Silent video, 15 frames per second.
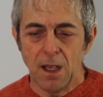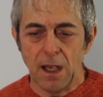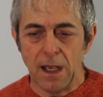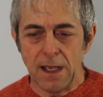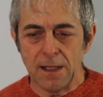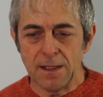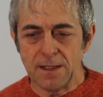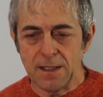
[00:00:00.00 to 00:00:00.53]

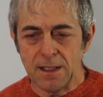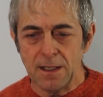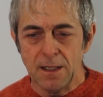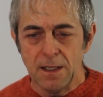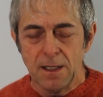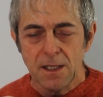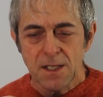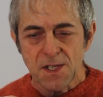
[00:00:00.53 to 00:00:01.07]

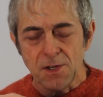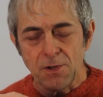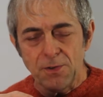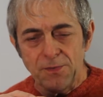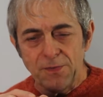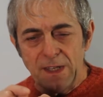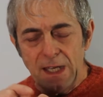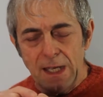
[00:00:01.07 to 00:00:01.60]
And
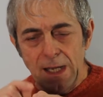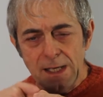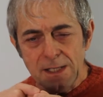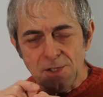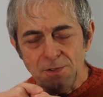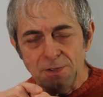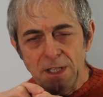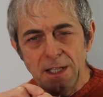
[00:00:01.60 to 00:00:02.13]
so the
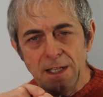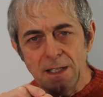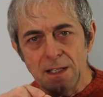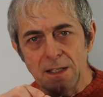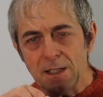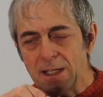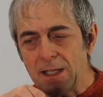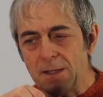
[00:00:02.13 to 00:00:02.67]
electron
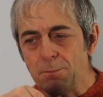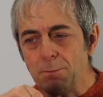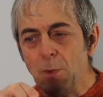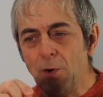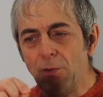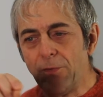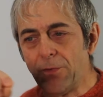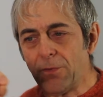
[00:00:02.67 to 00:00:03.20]
here can
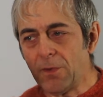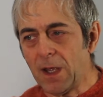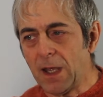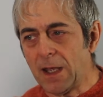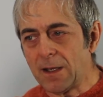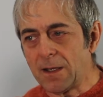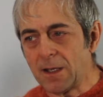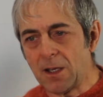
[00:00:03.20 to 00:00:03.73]
move
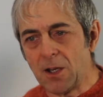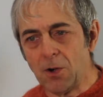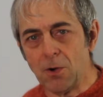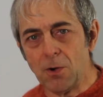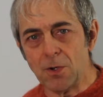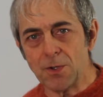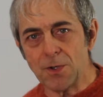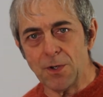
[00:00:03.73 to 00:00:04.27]
and
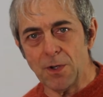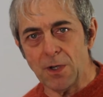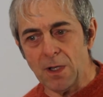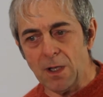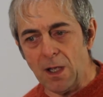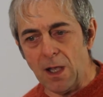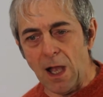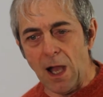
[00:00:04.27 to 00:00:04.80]
go
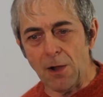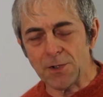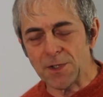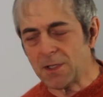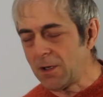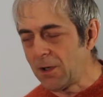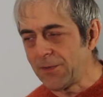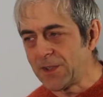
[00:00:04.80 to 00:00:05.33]

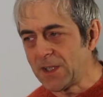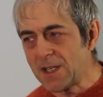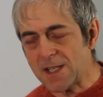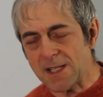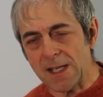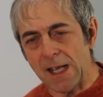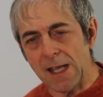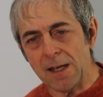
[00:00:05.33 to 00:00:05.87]
out of the
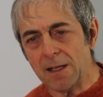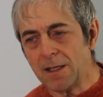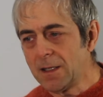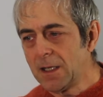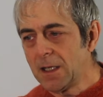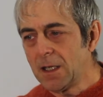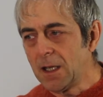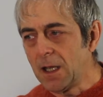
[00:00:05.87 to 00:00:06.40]
cell
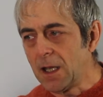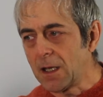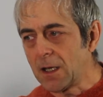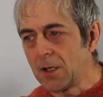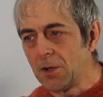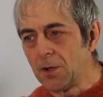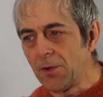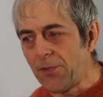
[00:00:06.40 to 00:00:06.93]

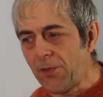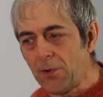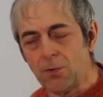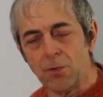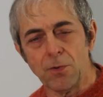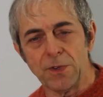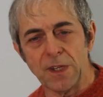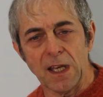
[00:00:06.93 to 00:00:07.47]
and go
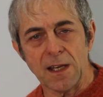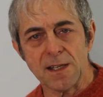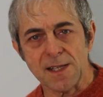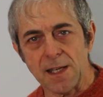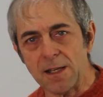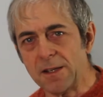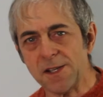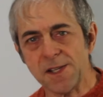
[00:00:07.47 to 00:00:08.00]
through the
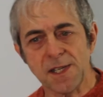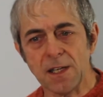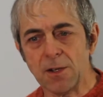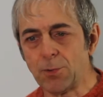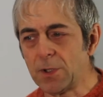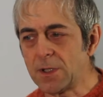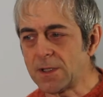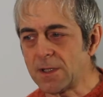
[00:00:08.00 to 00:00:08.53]
external
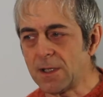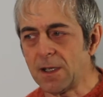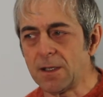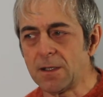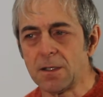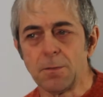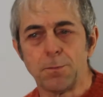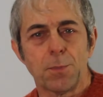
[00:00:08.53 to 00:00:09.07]
circuit
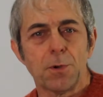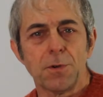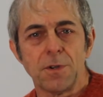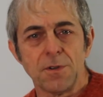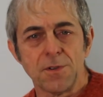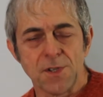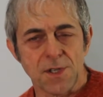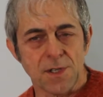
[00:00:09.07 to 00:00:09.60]
and
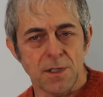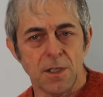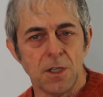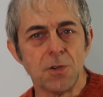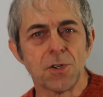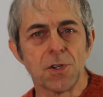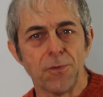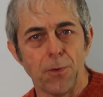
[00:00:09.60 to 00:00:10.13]
produce
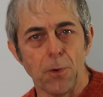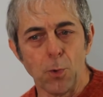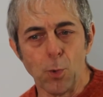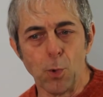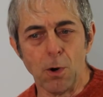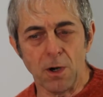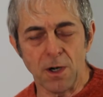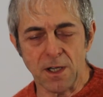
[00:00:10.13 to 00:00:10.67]
useful
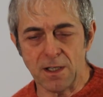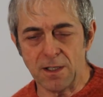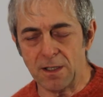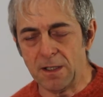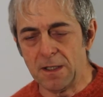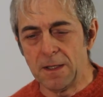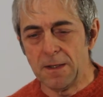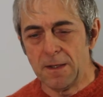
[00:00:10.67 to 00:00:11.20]
work
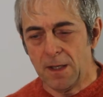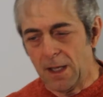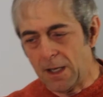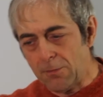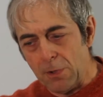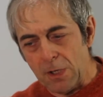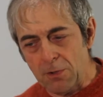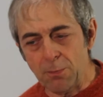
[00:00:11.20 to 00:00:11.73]

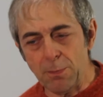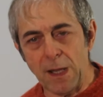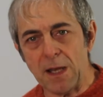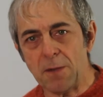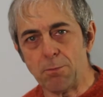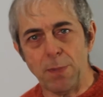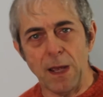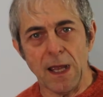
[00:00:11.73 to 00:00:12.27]
and
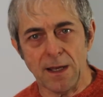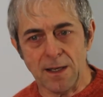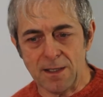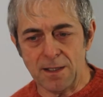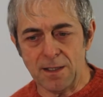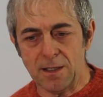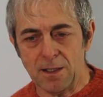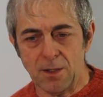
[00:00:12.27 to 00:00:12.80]
recombine back
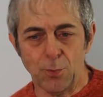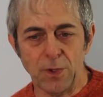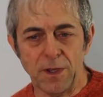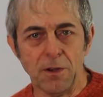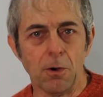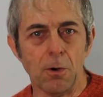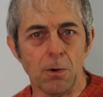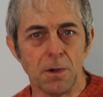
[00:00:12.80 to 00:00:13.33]
with
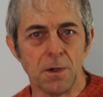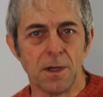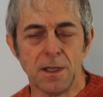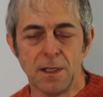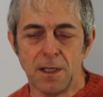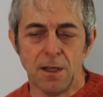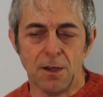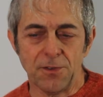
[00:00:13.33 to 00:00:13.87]
the hole
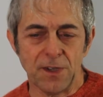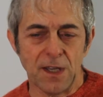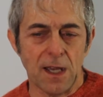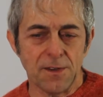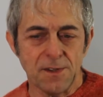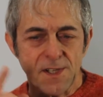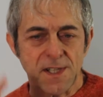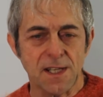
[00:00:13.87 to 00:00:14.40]
on the
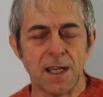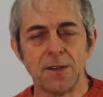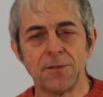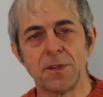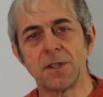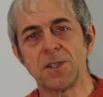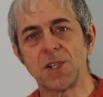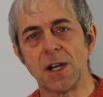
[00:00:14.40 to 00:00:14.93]
other side
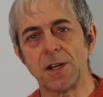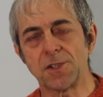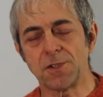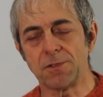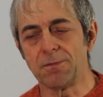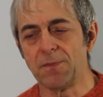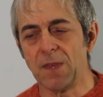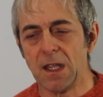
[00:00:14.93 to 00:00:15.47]
of the
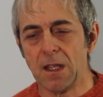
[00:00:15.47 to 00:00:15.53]
junction.